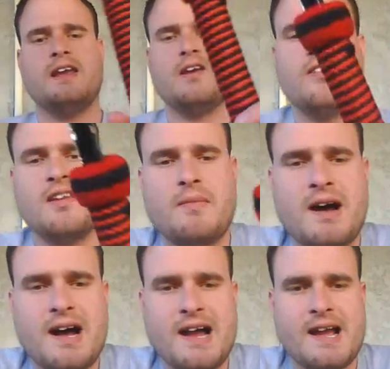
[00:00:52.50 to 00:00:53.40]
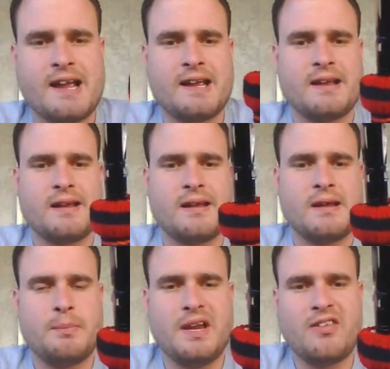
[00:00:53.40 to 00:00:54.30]
Using my
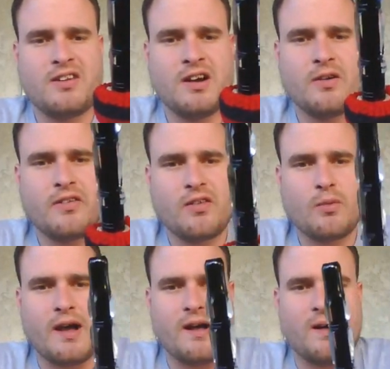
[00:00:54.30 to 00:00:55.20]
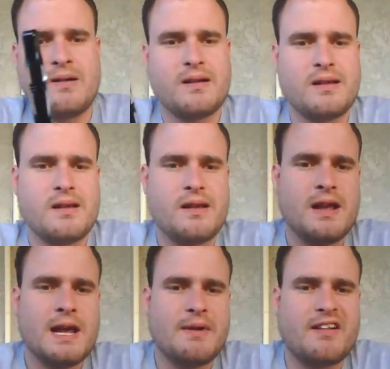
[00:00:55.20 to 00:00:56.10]
these toes as well.
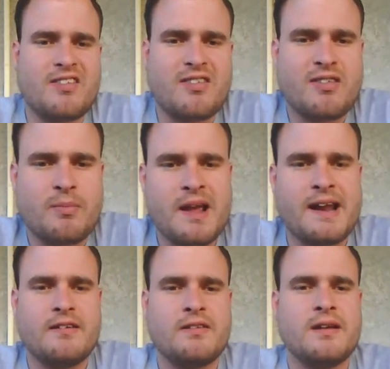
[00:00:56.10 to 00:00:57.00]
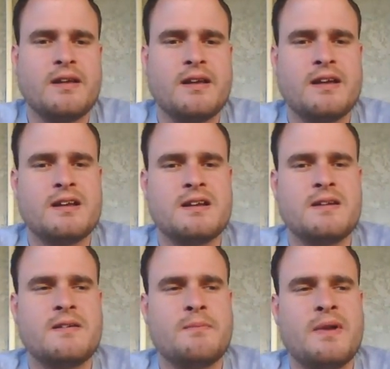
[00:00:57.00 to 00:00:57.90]
And been,
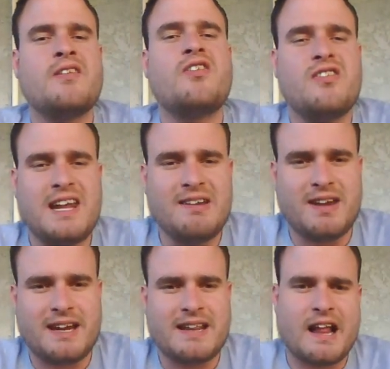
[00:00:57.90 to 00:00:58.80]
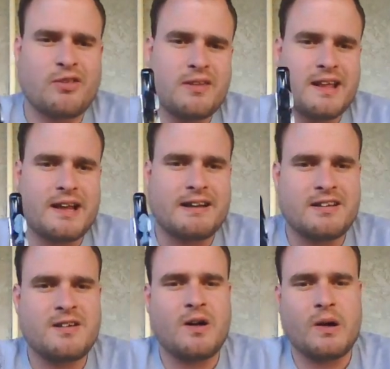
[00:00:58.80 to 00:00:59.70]
been steaming, that's what they like
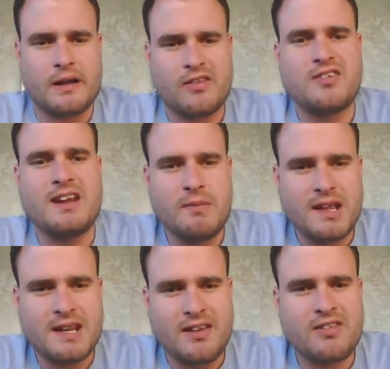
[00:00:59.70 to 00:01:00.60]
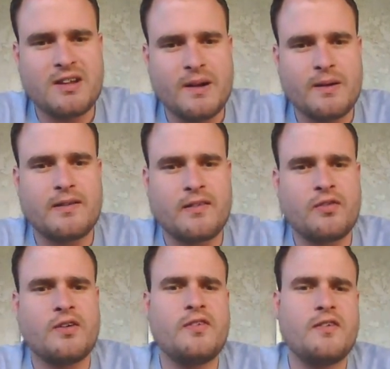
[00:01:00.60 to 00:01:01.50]
to call it, steaming these stones
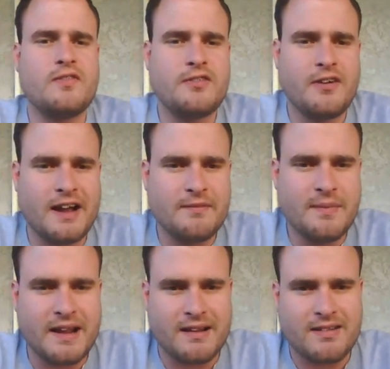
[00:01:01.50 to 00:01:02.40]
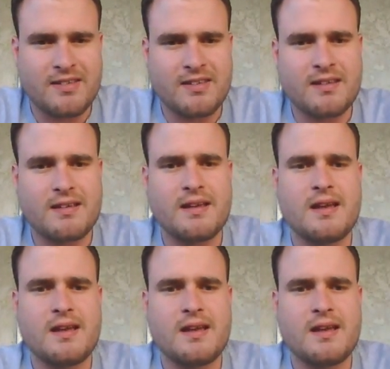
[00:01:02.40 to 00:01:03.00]
for 55 minutes.